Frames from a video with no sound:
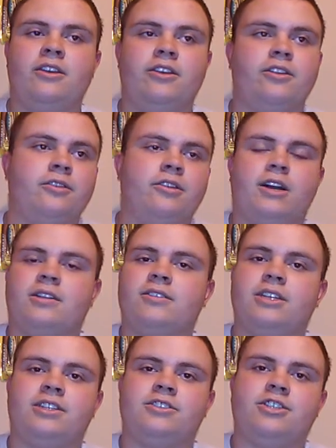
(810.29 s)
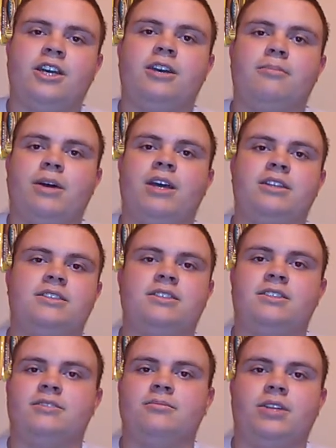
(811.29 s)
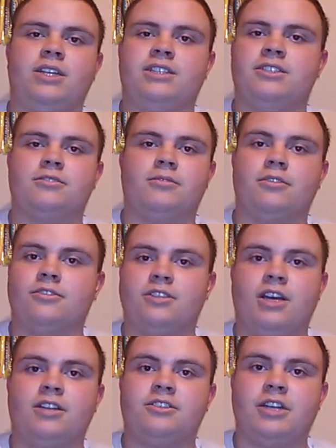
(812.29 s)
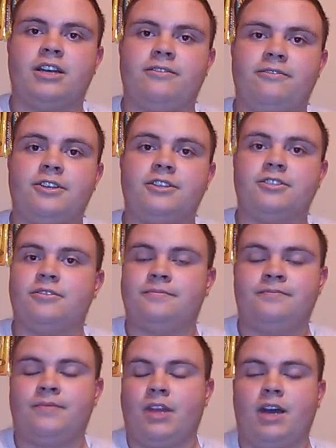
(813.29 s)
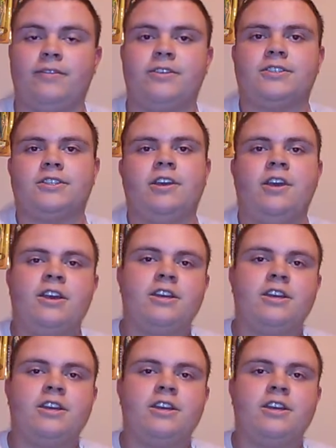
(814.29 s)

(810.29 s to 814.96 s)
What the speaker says: you know, you're not going to get giant bites in places where there's not giant fish, obviously.